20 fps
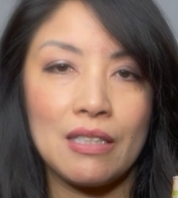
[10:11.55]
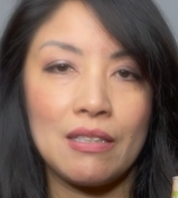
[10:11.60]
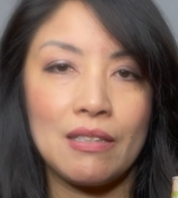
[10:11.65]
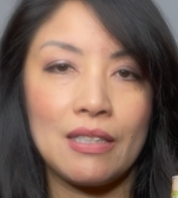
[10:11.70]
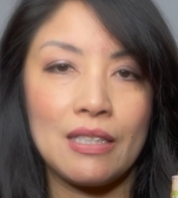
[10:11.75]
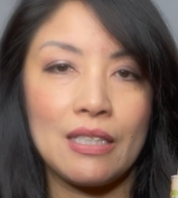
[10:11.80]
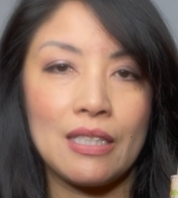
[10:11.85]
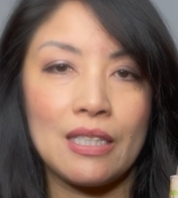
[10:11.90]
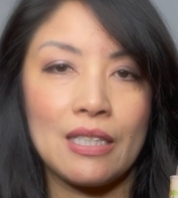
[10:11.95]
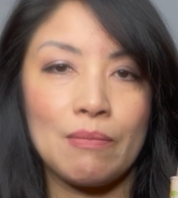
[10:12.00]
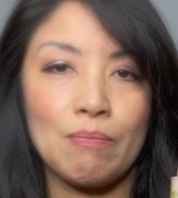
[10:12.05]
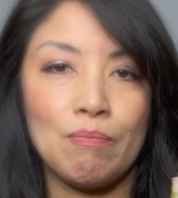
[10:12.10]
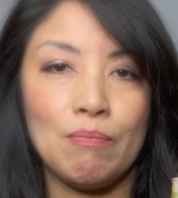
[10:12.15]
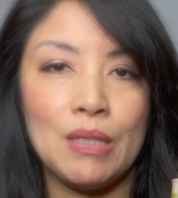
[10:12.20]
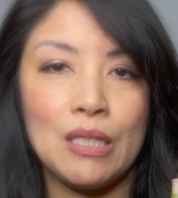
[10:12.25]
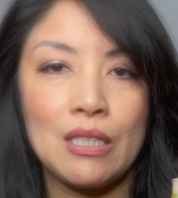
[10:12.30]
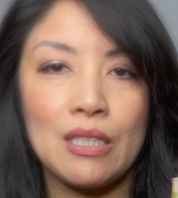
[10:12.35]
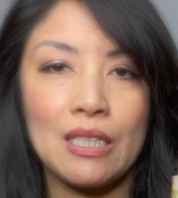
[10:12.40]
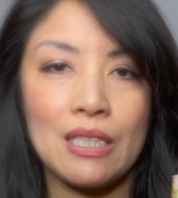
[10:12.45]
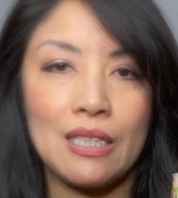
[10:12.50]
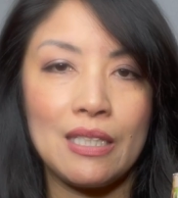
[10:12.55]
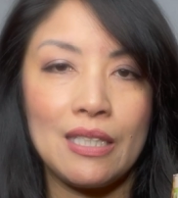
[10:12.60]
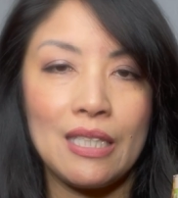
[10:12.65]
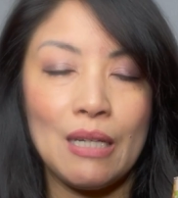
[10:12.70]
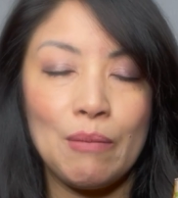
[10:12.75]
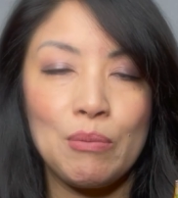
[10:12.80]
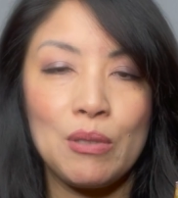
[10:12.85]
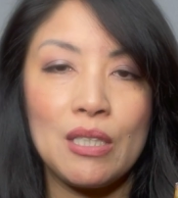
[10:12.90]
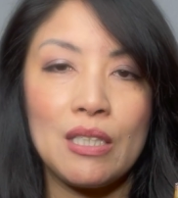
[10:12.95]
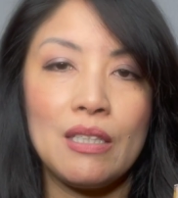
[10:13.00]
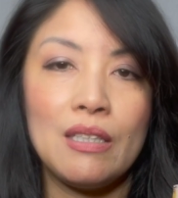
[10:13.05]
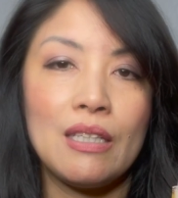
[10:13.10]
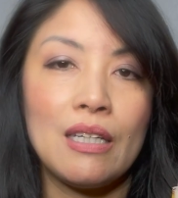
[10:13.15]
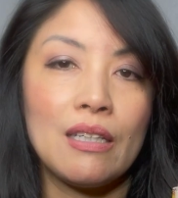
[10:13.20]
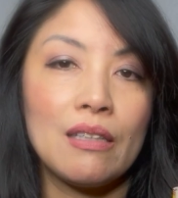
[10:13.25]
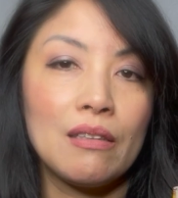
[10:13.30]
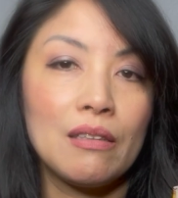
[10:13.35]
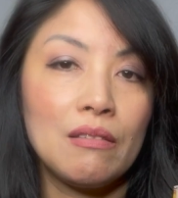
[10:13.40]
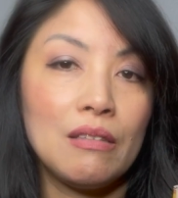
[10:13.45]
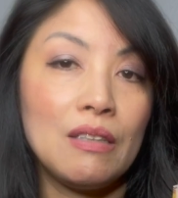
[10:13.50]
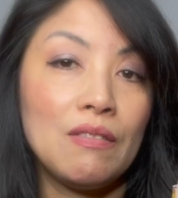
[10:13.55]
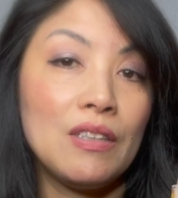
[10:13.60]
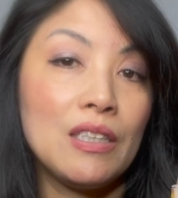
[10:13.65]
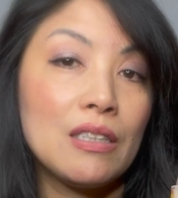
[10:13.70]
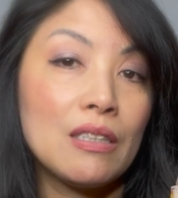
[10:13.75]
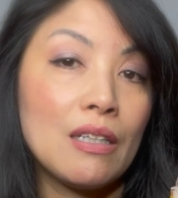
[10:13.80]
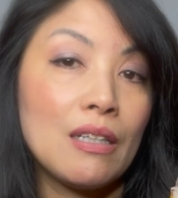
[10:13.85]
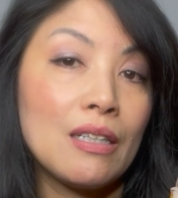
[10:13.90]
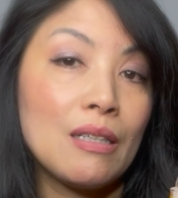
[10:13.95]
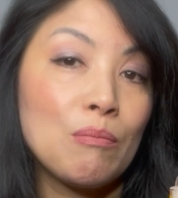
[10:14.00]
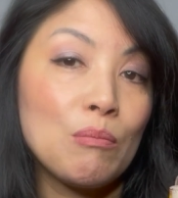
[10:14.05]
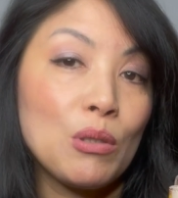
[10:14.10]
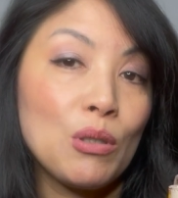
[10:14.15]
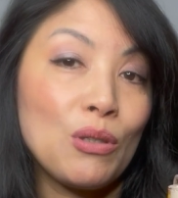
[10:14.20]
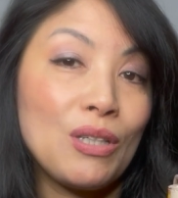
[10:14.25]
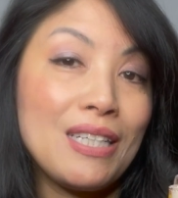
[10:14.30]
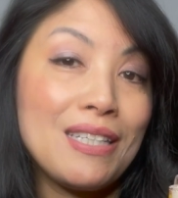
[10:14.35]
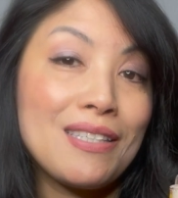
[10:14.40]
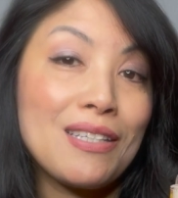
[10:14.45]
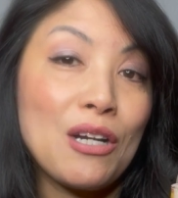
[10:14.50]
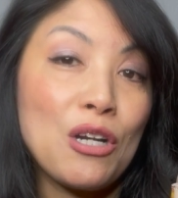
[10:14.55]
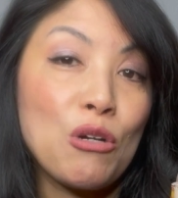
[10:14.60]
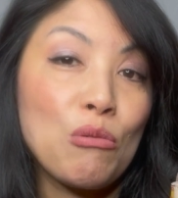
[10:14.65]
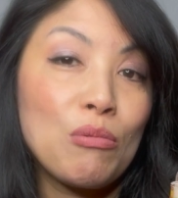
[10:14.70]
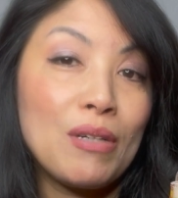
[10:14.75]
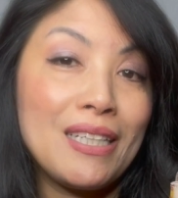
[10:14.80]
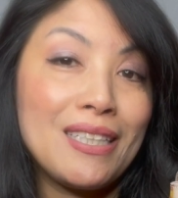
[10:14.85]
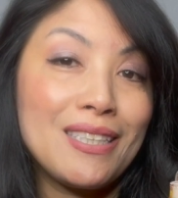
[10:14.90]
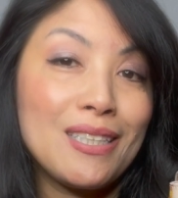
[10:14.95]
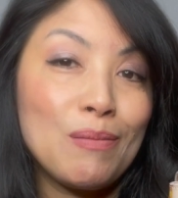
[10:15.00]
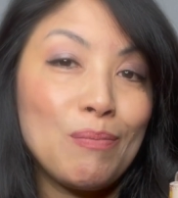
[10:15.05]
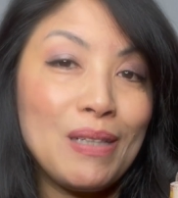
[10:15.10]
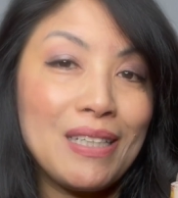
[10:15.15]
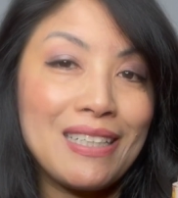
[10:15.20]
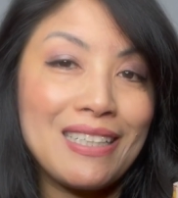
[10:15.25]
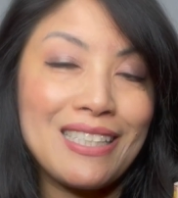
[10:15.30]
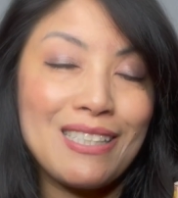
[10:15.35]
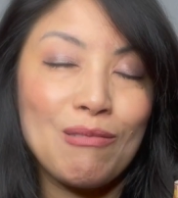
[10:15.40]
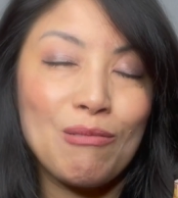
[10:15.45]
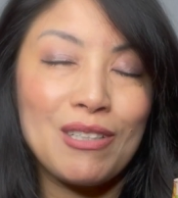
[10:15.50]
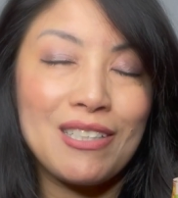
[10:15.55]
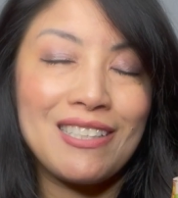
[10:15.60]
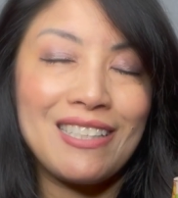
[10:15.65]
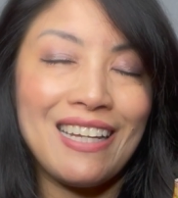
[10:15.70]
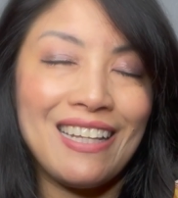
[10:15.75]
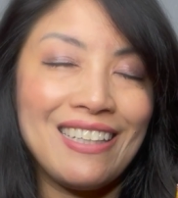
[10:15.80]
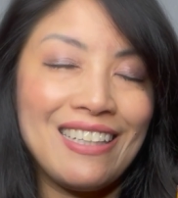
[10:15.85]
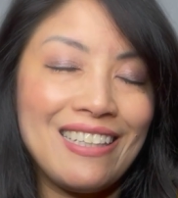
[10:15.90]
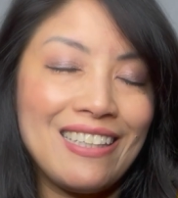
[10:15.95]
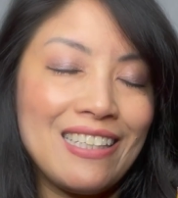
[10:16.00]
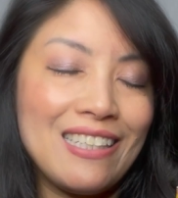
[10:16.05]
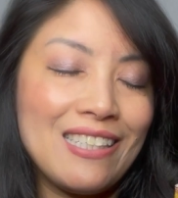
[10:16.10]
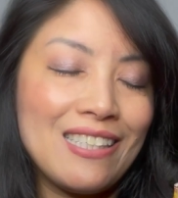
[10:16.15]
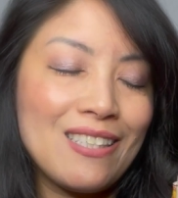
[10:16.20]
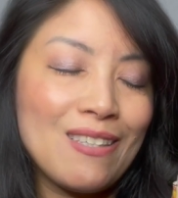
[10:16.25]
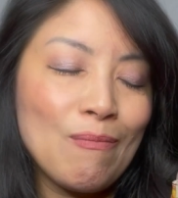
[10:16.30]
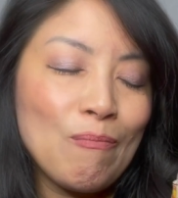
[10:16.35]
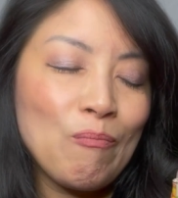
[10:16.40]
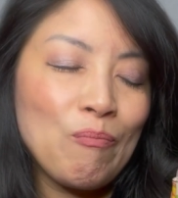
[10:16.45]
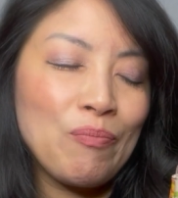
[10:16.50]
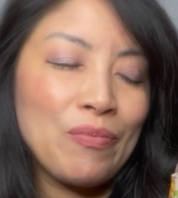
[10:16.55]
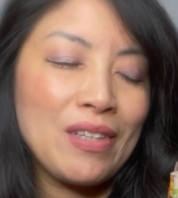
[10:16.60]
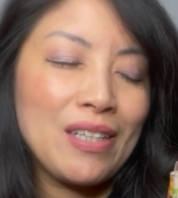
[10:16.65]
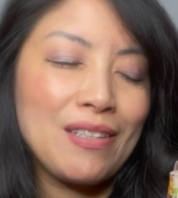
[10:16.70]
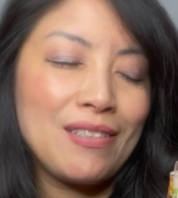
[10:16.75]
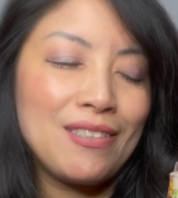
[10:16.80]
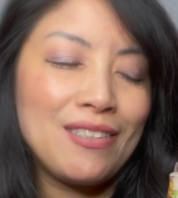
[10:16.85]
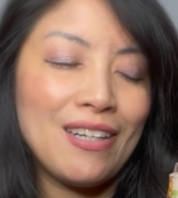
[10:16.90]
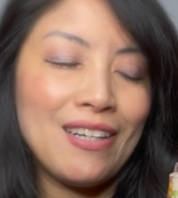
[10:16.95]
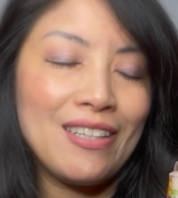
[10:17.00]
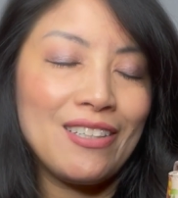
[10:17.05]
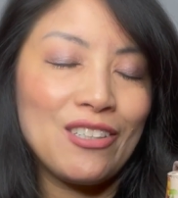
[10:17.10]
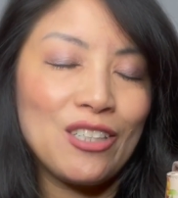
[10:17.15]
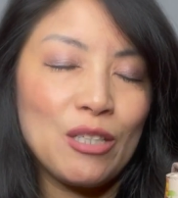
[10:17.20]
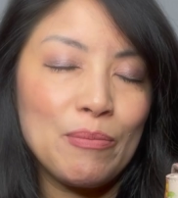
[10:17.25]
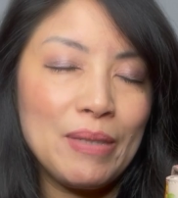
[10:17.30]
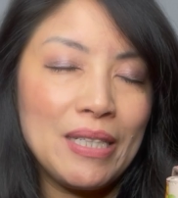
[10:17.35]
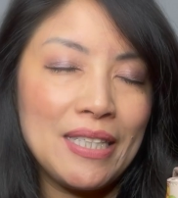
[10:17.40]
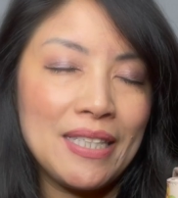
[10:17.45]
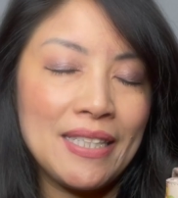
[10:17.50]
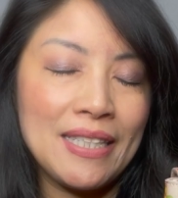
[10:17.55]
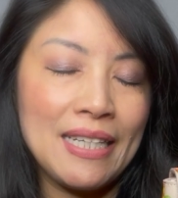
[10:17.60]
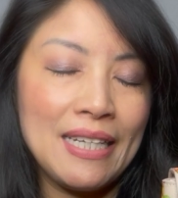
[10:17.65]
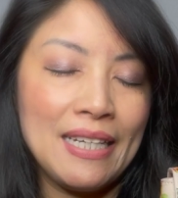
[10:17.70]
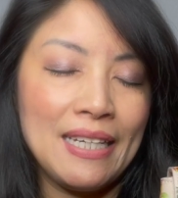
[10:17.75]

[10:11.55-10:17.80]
there's this misconception that Louis Vuitton employees are rich because we're selling these ginormous